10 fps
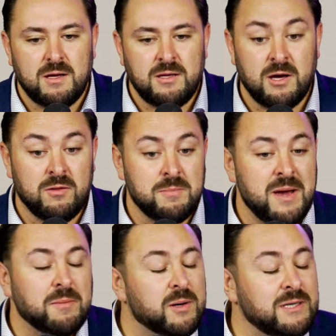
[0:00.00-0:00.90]
you know, the
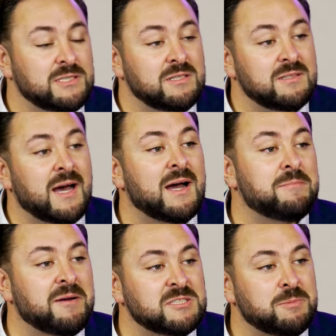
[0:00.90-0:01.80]
memories and
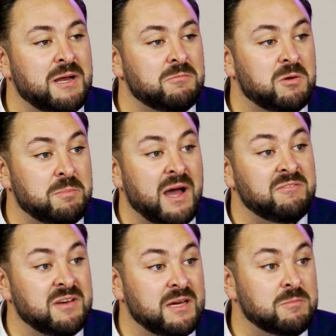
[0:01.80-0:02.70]
time I've spent with my
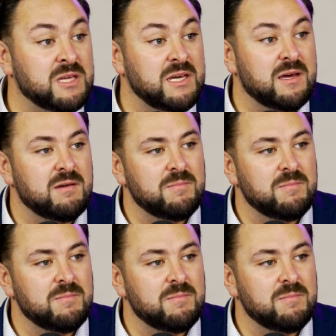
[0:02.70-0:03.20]
family,